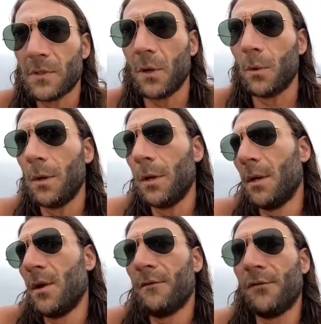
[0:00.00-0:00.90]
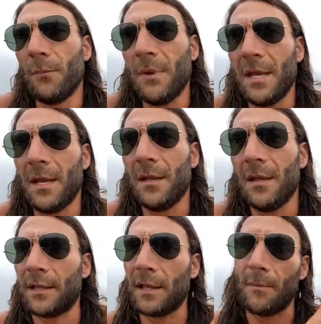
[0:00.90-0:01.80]
So for me,
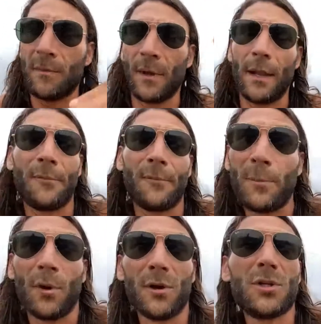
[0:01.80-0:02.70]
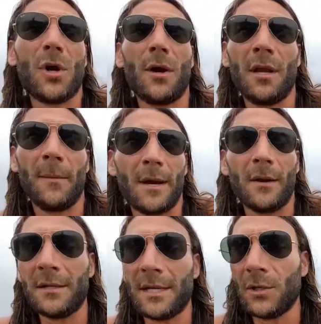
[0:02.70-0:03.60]
like a lot of people are talking about
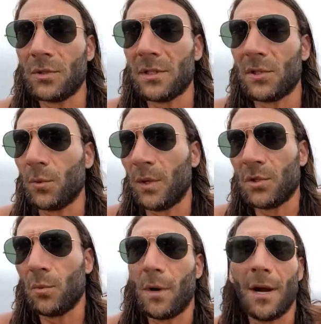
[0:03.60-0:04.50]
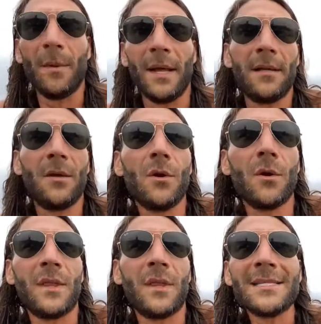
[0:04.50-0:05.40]
a dangerous situation where I'm like,
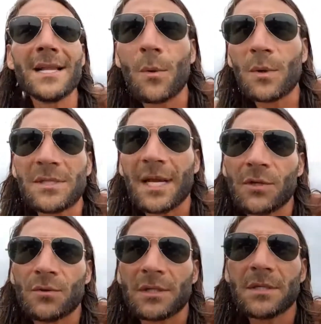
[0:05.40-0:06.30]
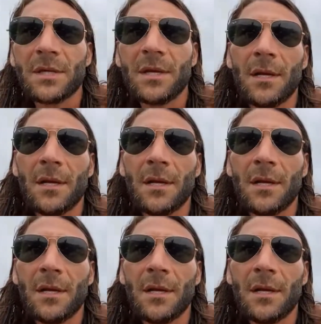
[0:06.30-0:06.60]
no, that's not what's dangerous.